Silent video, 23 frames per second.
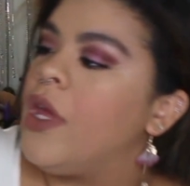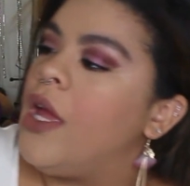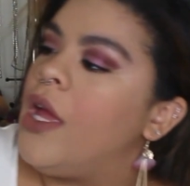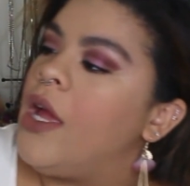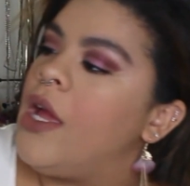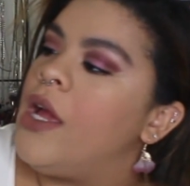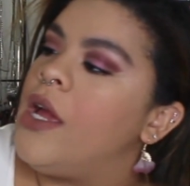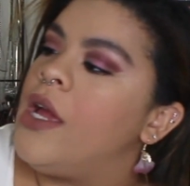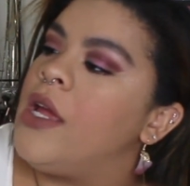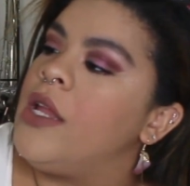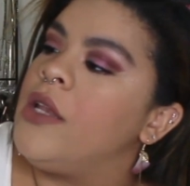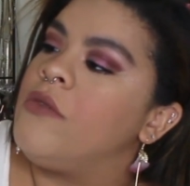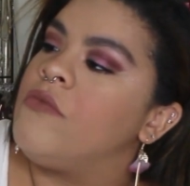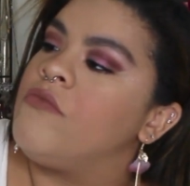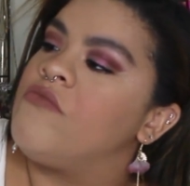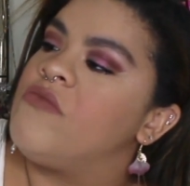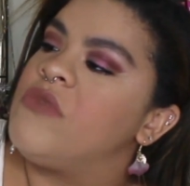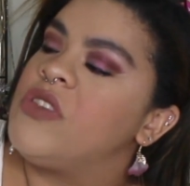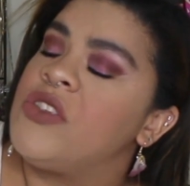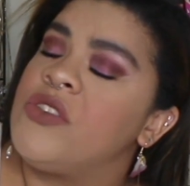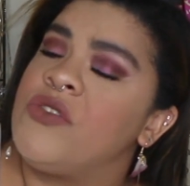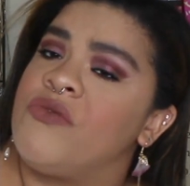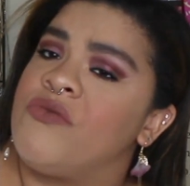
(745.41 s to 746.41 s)
And
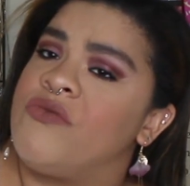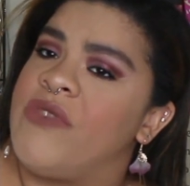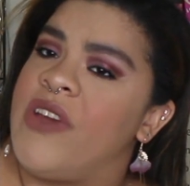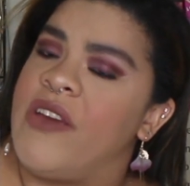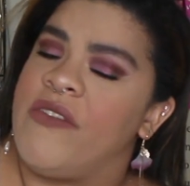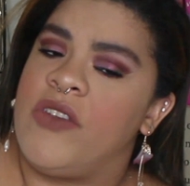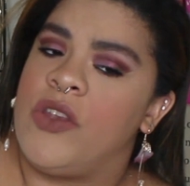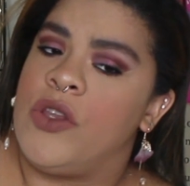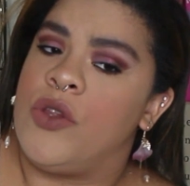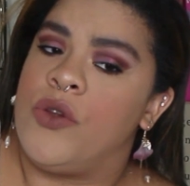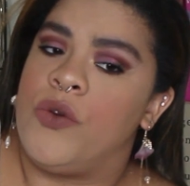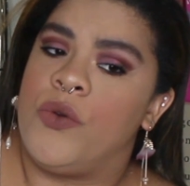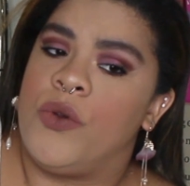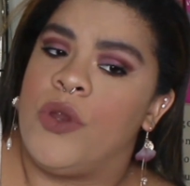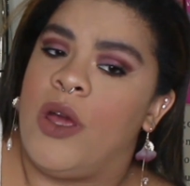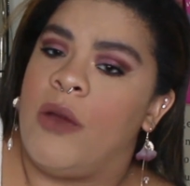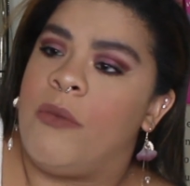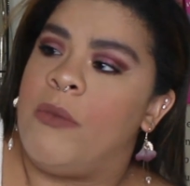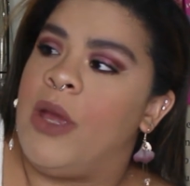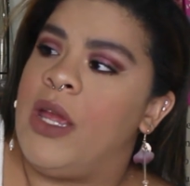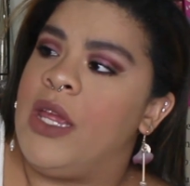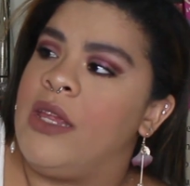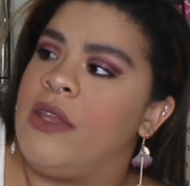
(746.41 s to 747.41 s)
this is very nude. I
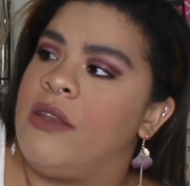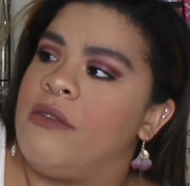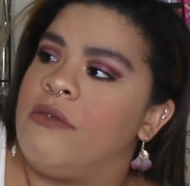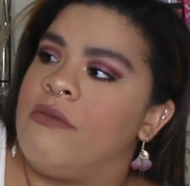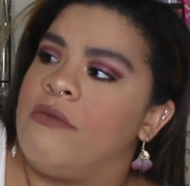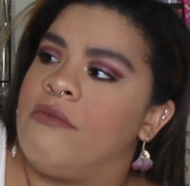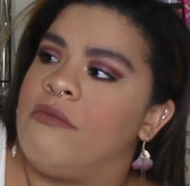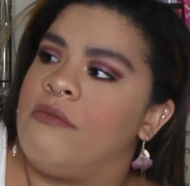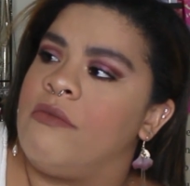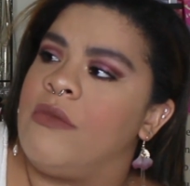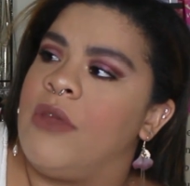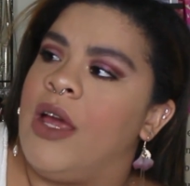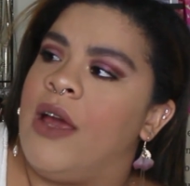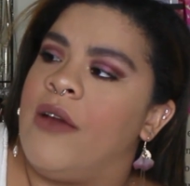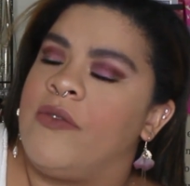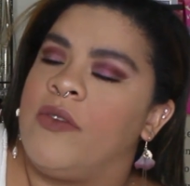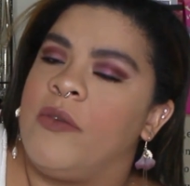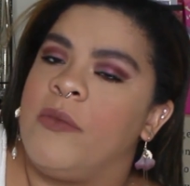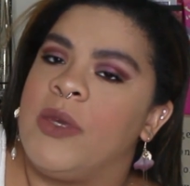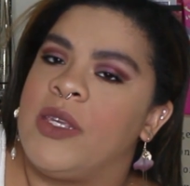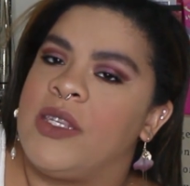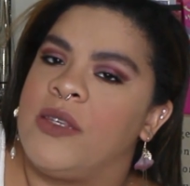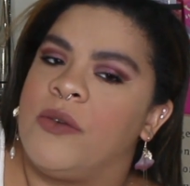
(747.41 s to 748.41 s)
might have
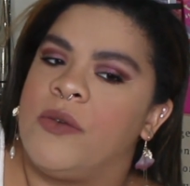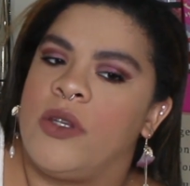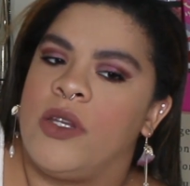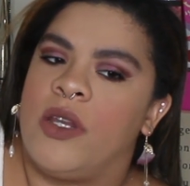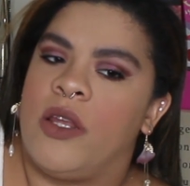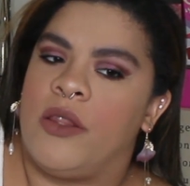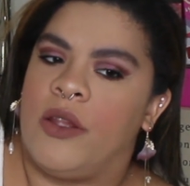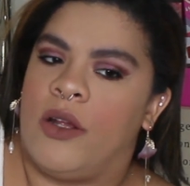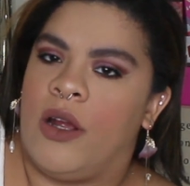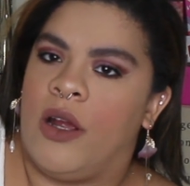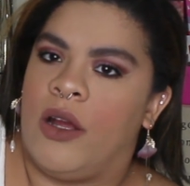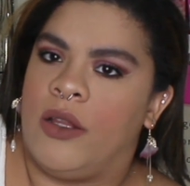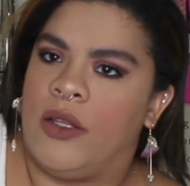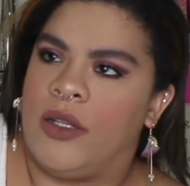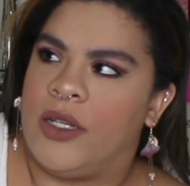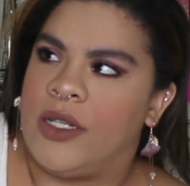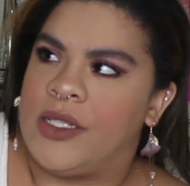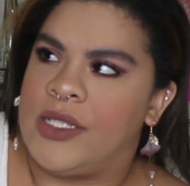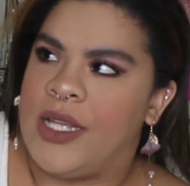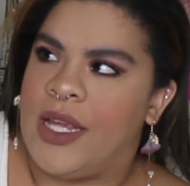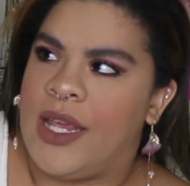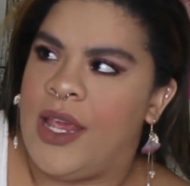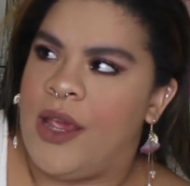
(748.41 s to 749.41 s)
to mix it with another color
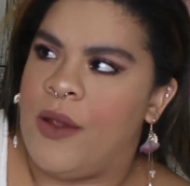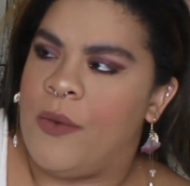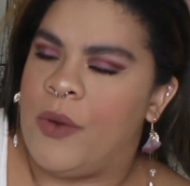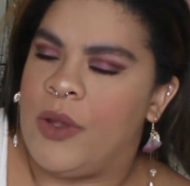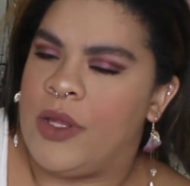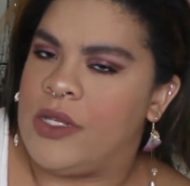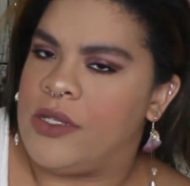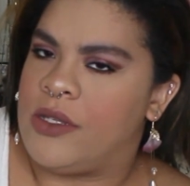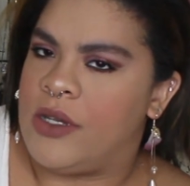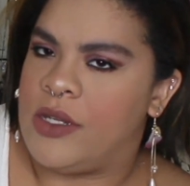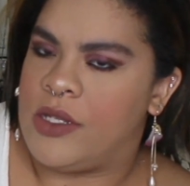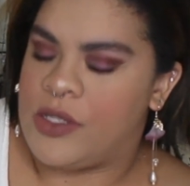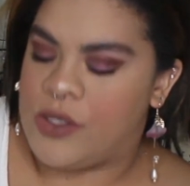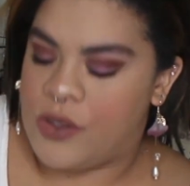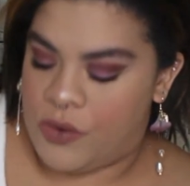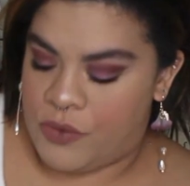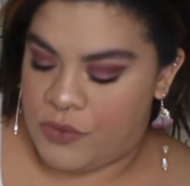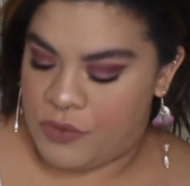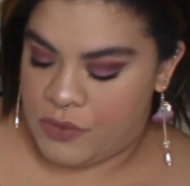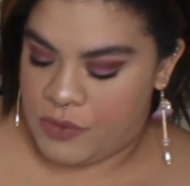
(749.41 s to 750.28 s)
because I can't wear this on its own.